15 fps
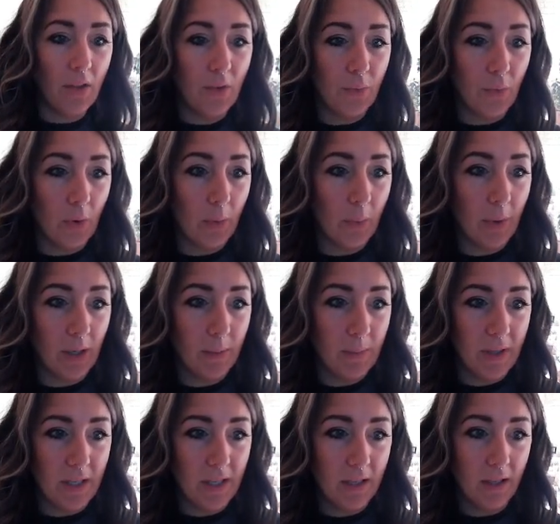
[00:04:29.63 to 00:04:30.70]
the 4 we're going to
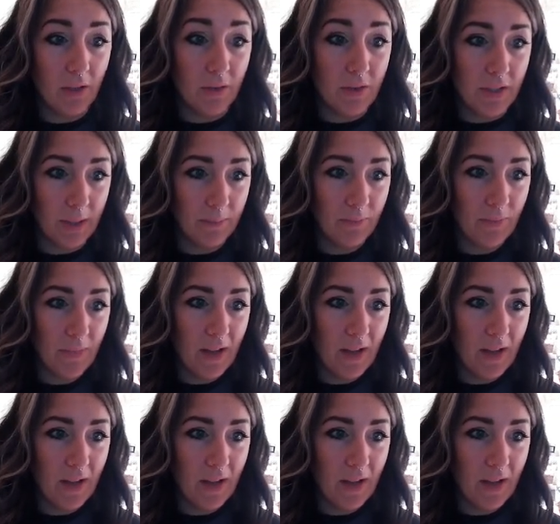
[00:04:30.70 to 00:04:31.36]
be using.